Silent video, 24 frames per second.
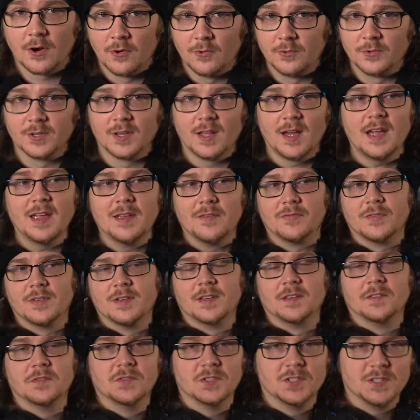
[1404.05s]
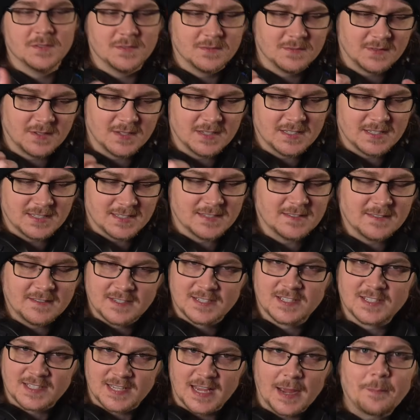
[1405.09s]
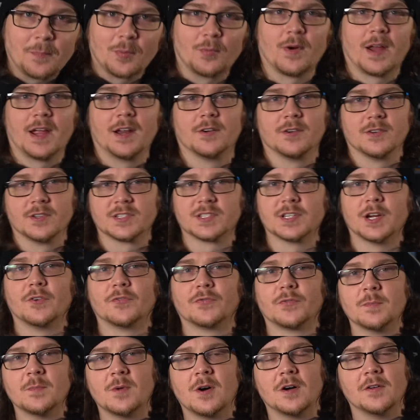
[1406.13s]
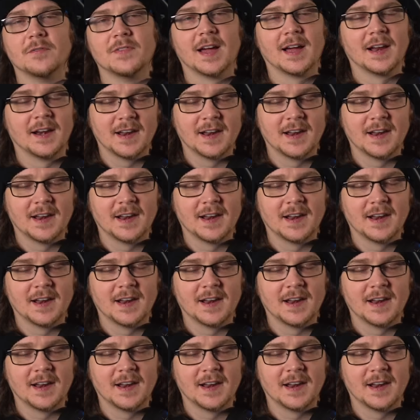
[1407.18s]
own life and separate herself from all that.